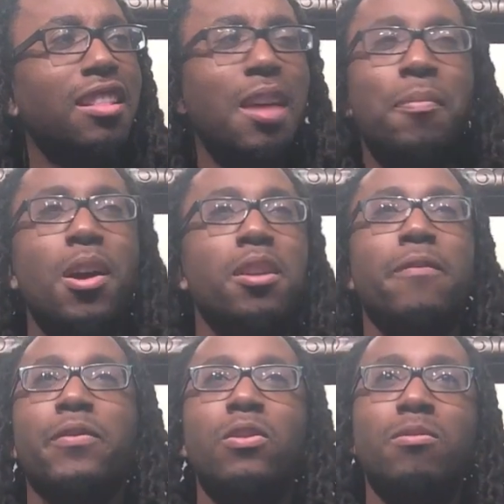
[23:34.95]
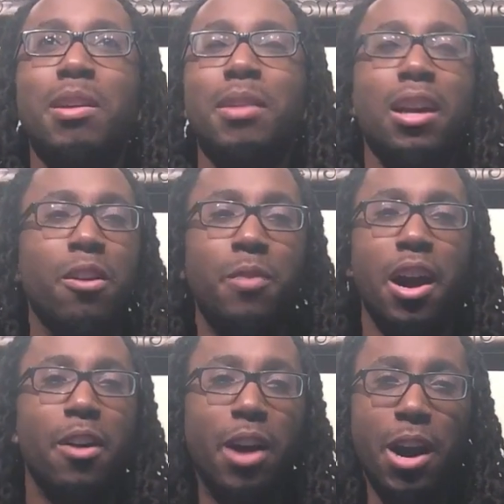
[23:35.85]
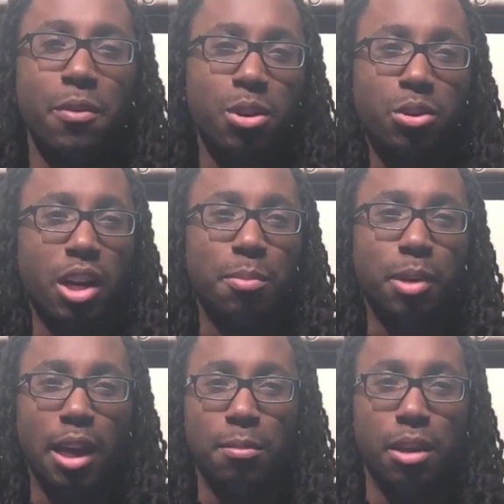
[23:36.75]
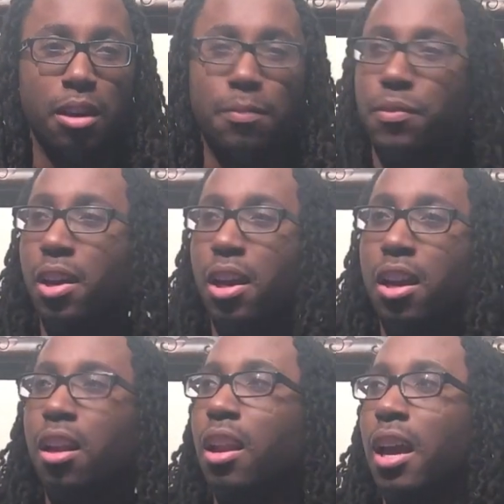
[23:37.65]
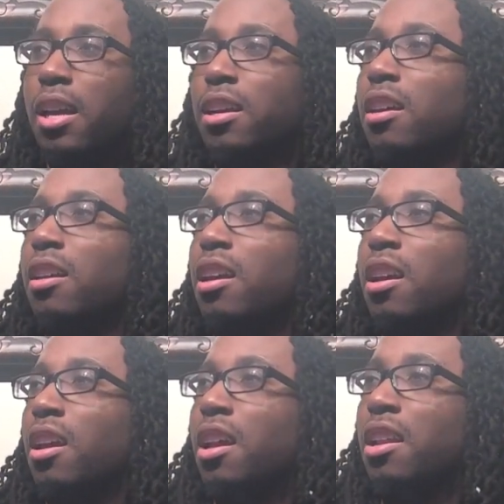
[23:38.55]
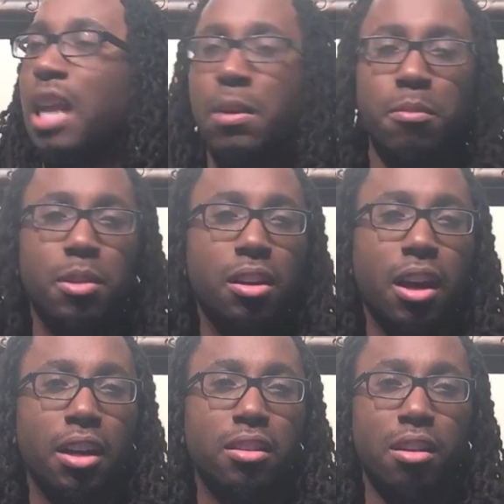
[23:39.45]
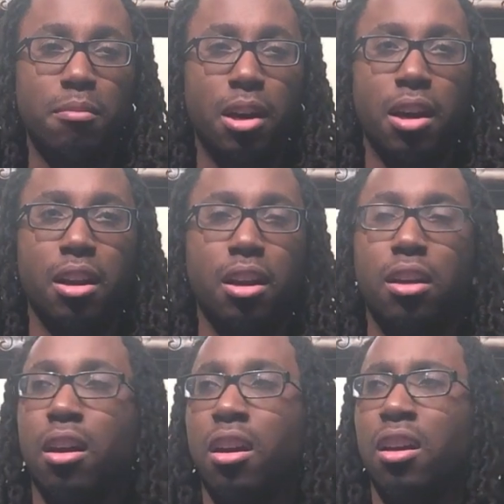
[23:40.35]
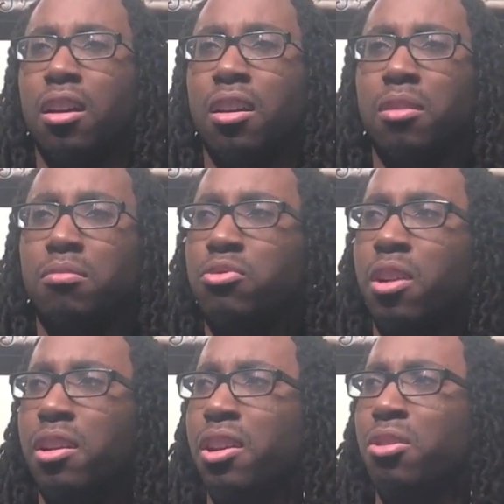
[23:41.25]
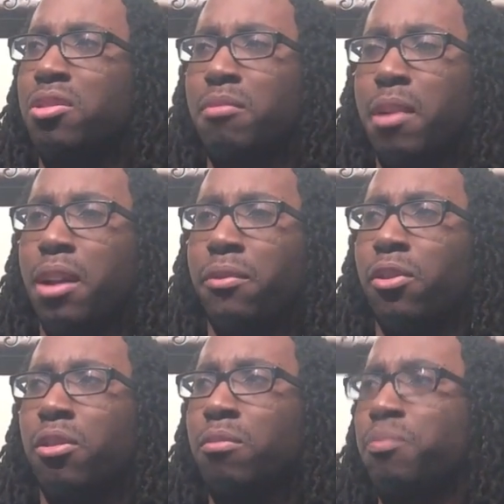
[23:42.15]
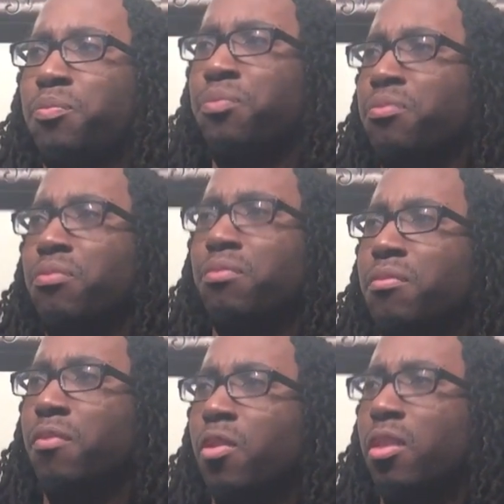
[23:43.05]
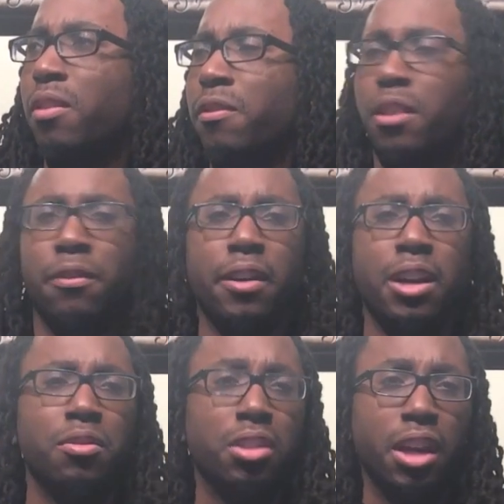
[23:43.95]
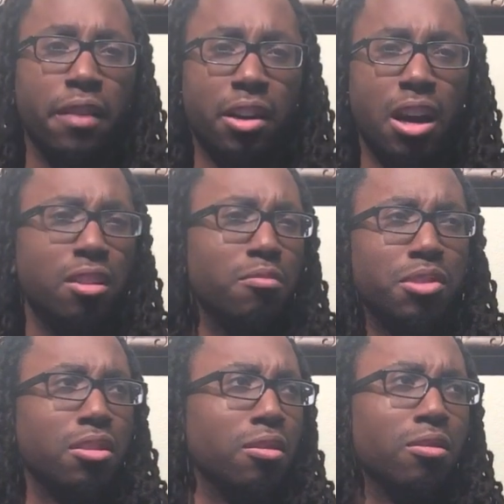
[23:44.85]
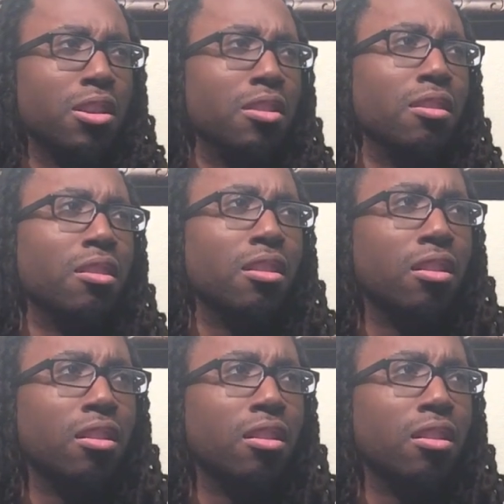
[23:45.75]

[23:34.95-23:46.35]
That part confused me. I'm like, how are you trying to play me? Like, that would be like somebody trying to get on somebody for they find out that they have condoms in their